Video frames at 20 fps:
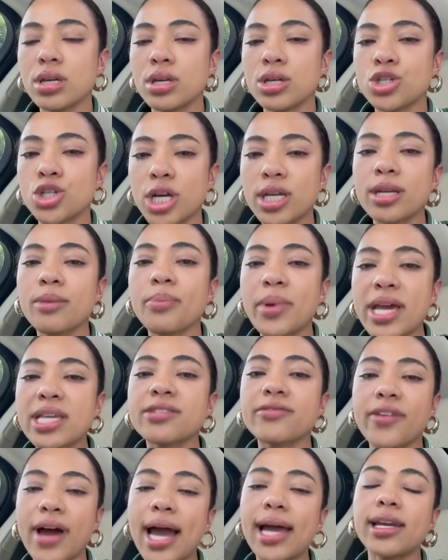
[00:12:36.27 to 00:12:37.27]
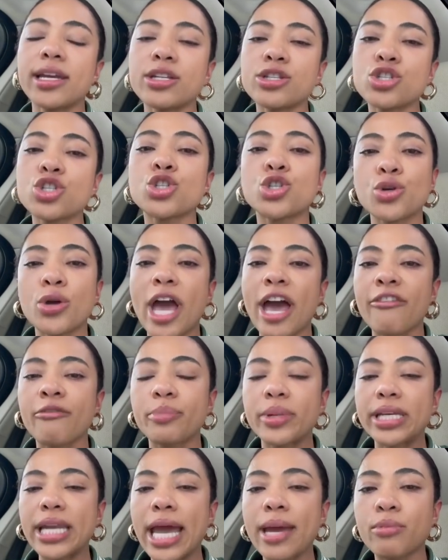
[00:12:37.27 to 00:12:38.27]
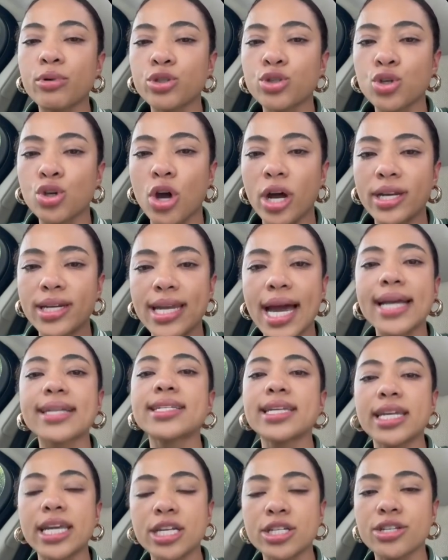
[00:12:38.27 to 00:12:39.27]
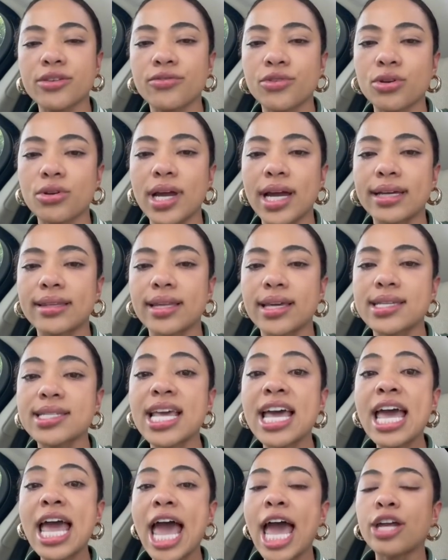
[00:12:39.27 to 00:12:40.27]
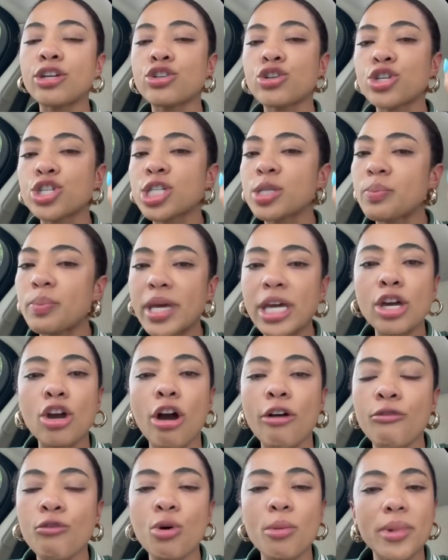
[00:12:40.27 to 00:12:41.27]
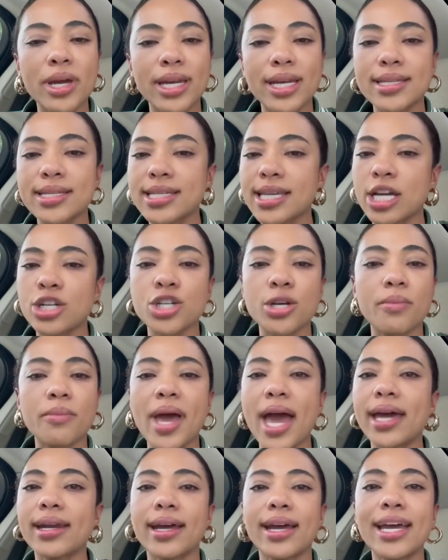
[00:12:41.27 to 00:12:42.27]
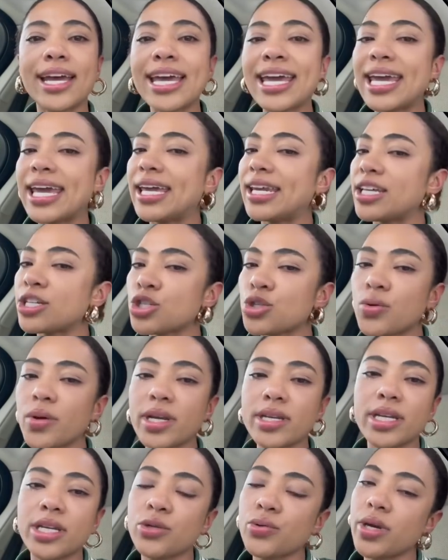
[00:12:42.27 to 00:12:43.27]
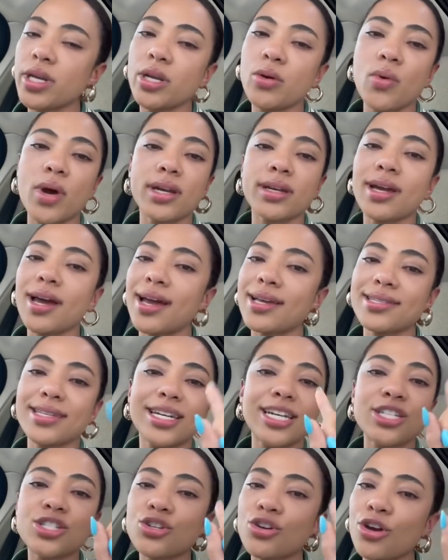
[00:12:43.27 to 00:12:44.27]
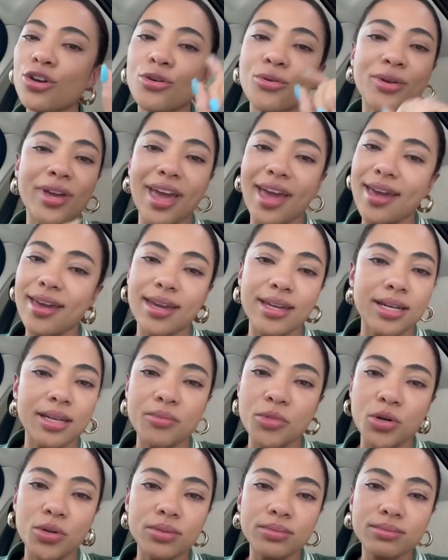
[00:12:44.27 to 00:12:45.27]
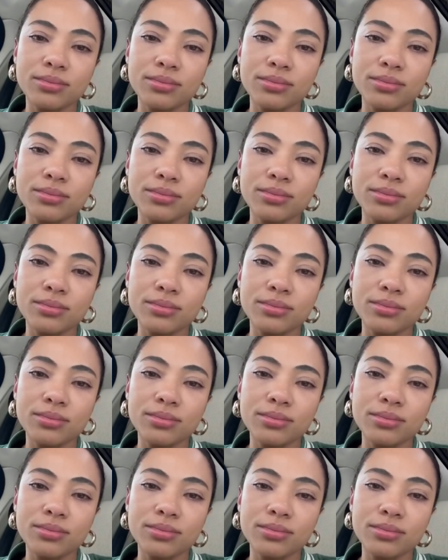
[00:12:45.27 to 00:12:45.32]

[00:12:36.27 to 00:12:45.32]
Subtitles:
gender-based violence to have been able to conduct an interview like this and to speak of women in such a manner. It is 2021, guys. It is not okay anymore.